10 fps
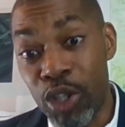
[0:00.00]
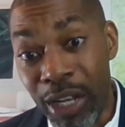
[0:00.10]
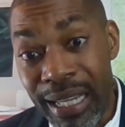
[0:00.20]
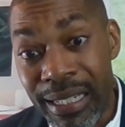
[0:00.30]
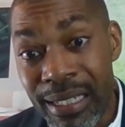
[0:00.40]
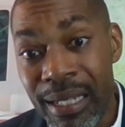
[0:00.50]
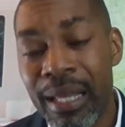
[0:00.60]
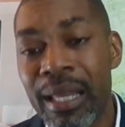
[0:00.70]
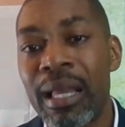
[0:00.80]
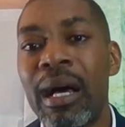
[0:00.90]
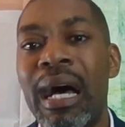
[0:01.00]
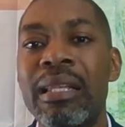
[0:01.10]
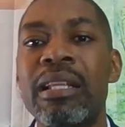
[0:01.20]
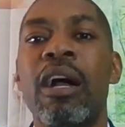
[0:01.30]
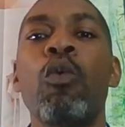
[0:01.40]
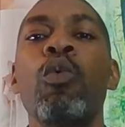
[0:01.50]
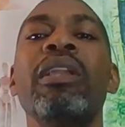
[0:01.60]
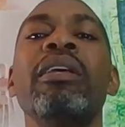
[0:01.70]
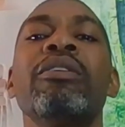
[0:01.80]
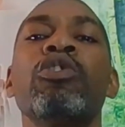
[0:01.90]
done it, and they are
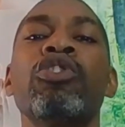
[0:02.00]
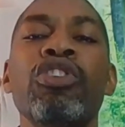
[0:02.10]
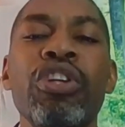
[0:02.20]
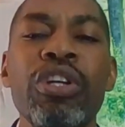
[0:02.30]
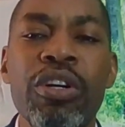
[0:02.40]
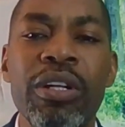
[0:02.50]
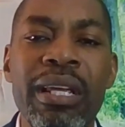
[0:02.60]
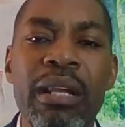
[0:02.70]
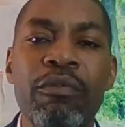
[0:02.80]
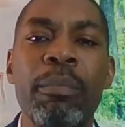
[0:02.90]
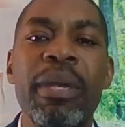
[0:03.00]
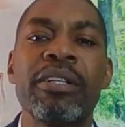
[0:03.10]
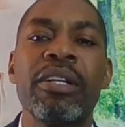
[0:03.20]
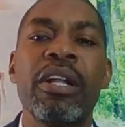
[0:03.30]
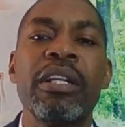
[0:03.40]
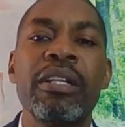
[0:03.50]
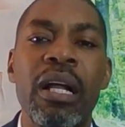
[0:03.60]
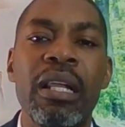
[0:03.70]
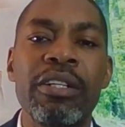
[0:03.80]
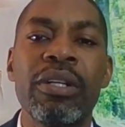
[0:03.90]
willing to share the information and the
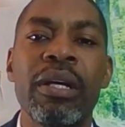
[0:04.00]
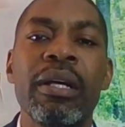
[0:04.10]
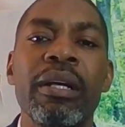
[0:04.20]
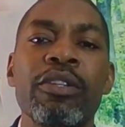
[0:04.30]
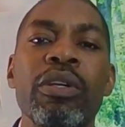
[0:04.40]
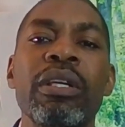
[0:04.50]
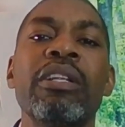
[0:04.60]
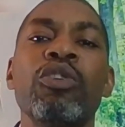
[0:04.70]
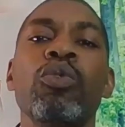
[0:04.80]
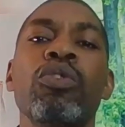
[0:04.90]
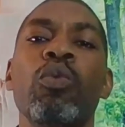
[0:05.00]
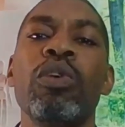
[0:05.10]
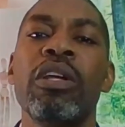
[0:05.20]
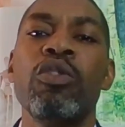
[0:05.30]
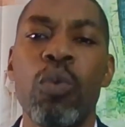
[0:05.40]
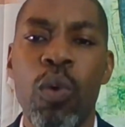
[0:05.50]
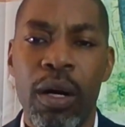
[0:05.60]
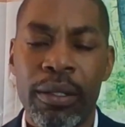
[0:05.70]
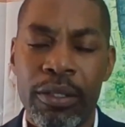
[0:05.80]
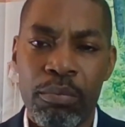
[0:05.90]
knowledge to get you to where you
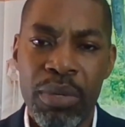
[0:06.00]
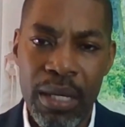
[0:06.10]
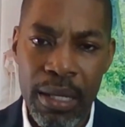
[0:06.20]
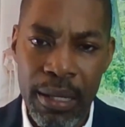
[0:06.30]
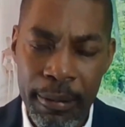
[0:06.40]
want to be.